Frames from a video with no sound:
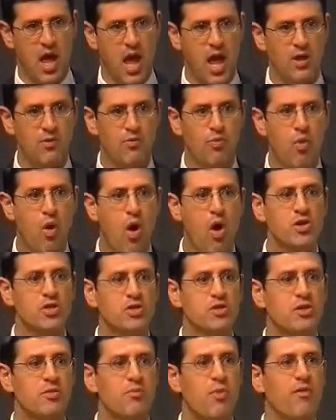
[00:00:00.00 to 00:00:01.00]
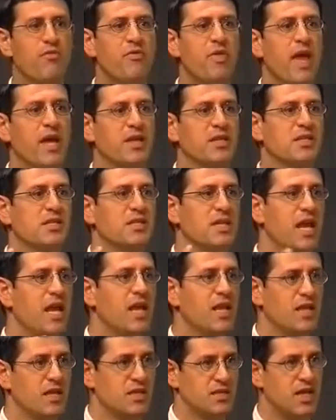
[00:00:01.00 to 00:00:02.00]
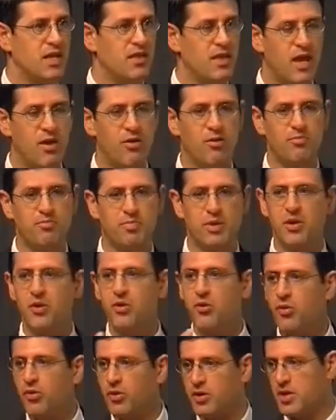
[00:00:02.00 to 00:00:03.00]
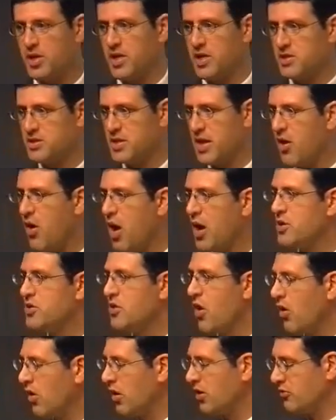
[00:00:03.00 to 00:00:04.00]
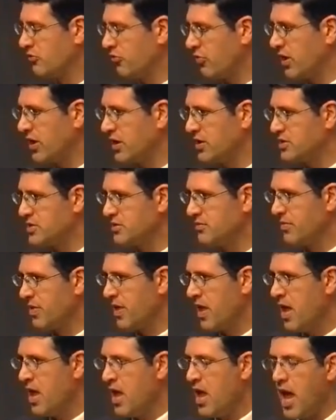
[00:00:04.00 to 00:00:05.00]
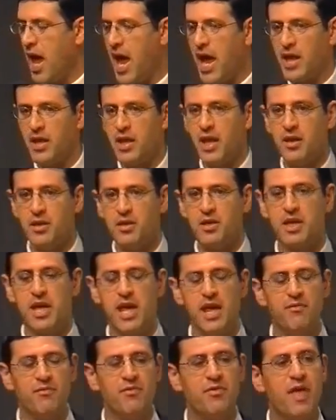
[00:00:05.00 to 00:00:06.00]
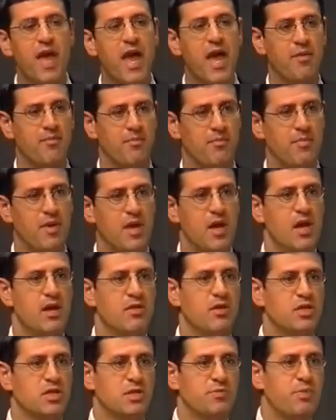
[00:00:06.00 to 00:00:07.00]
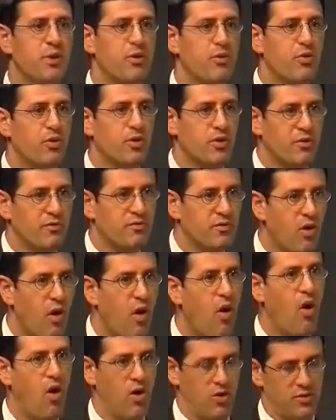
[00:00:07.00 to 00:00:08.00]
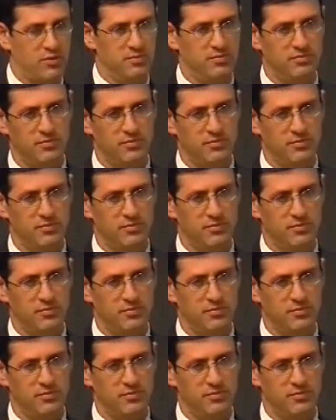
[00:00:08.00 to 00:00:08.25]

and wash them of their sins and their impurities, their idolatries, and give them the Spirit of God.